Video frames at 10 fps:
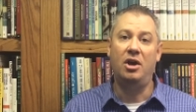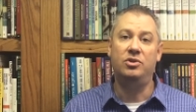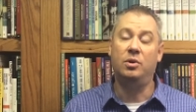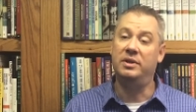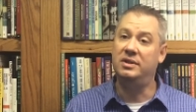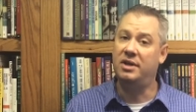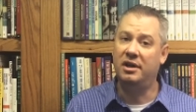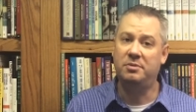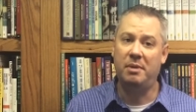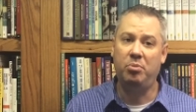So as it
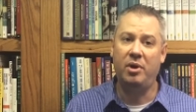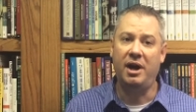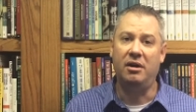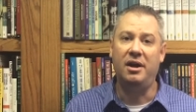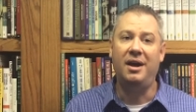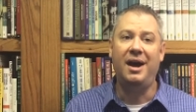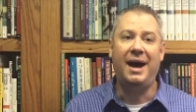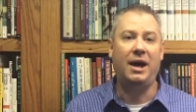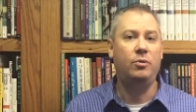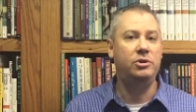talks about prayer,
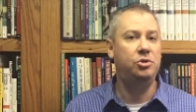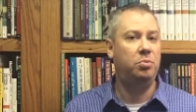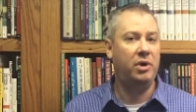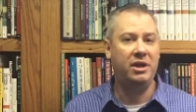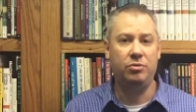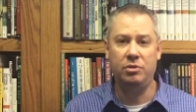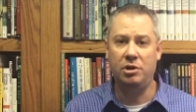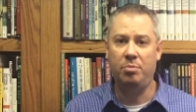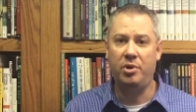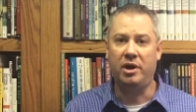how would you pray through
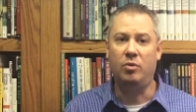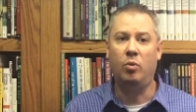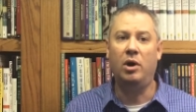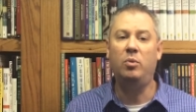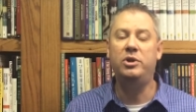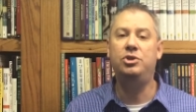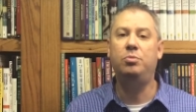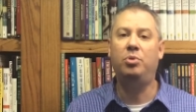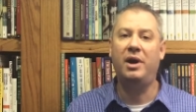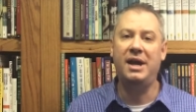your book? What would you
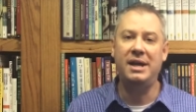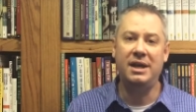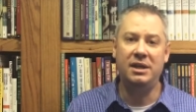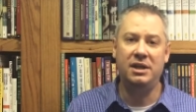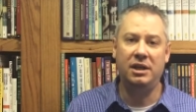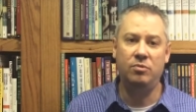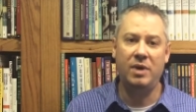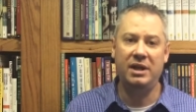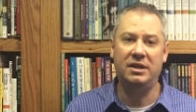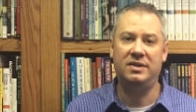pray in getting
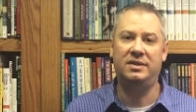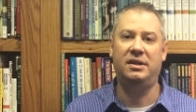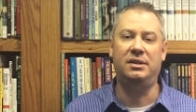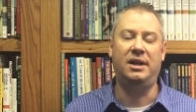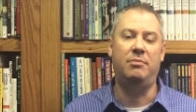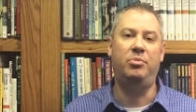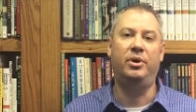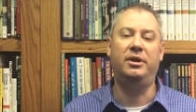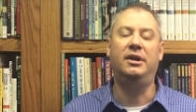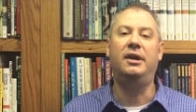ready to study that
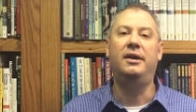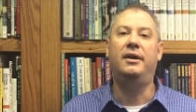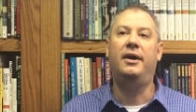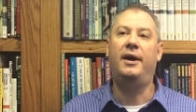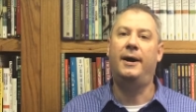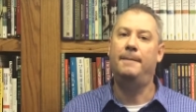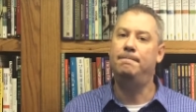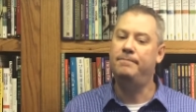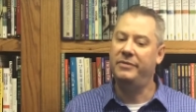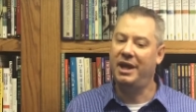book?
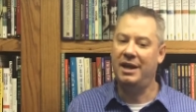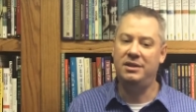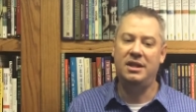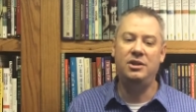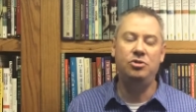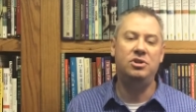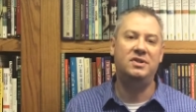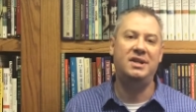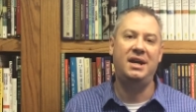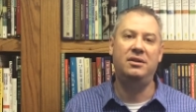And then you
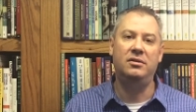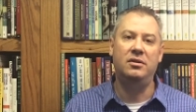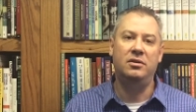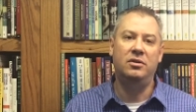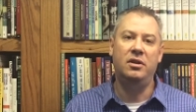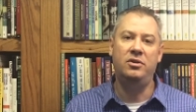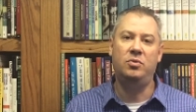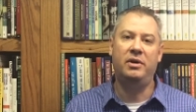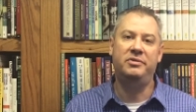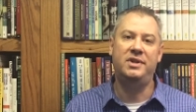just take the
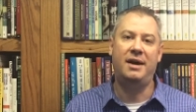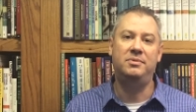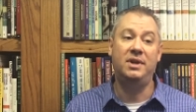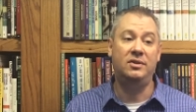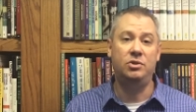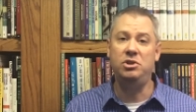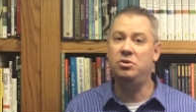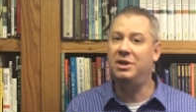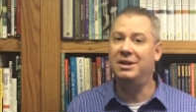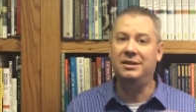12 steps. And so you
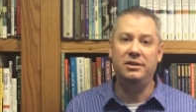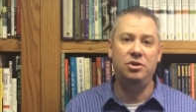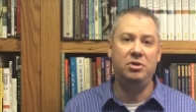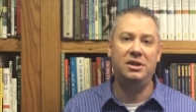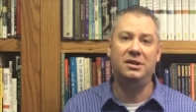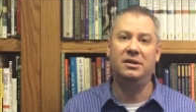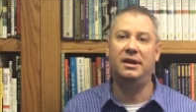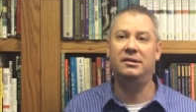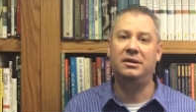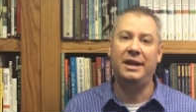can
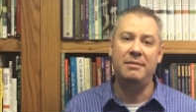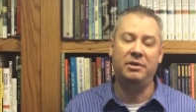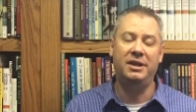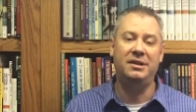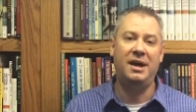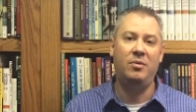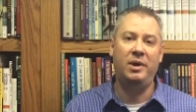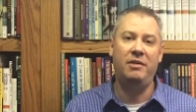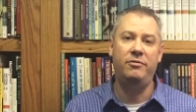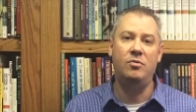label it that
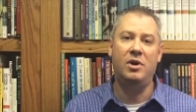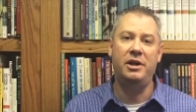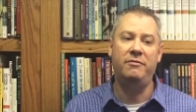way if you want.